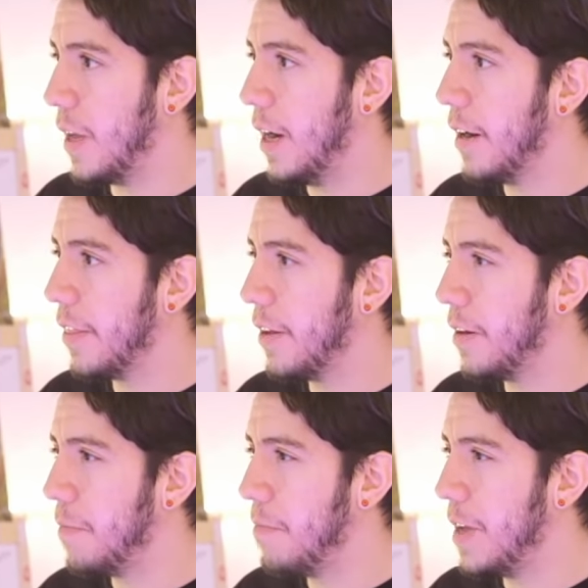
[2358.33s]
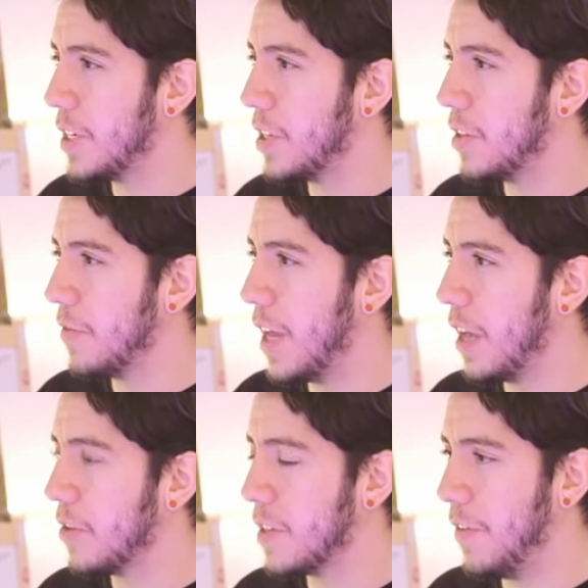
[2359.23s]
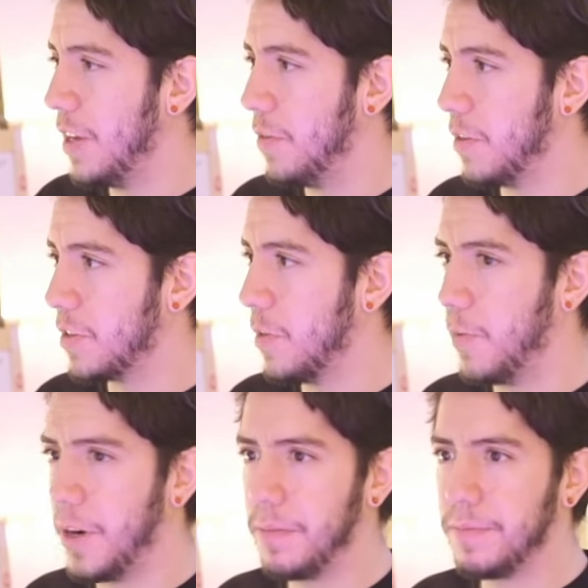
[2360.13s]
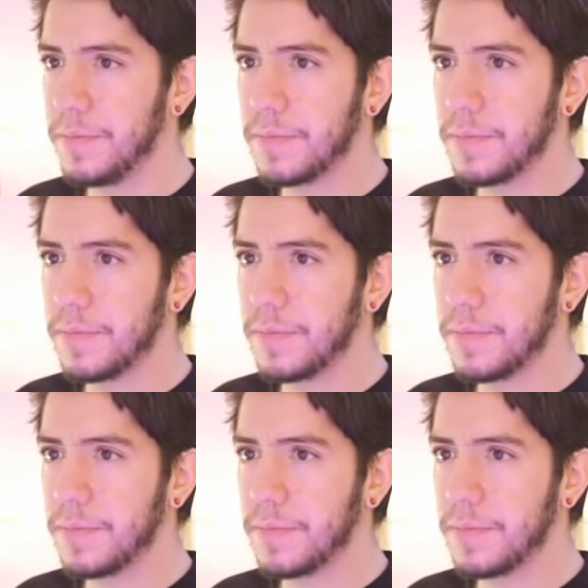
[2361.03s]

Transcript: Are there meshes of the icons available somewhere?